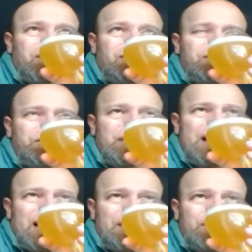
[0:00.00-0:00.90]
gooseberry,
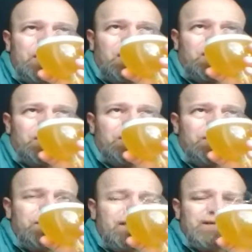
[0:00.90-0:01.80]
apricot,
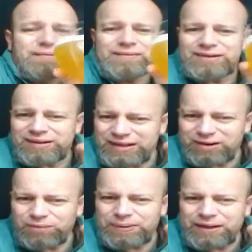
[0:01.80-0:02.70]
a
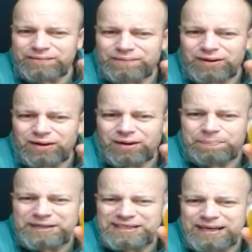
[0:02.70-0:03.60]
little bit of kind of like
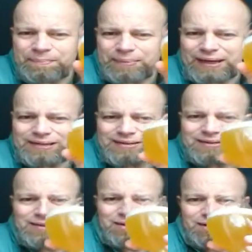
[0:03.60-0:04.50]
biscuit
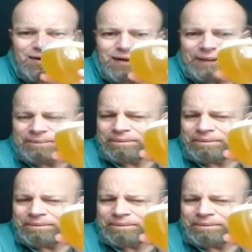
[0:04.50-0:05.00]
base, kind of like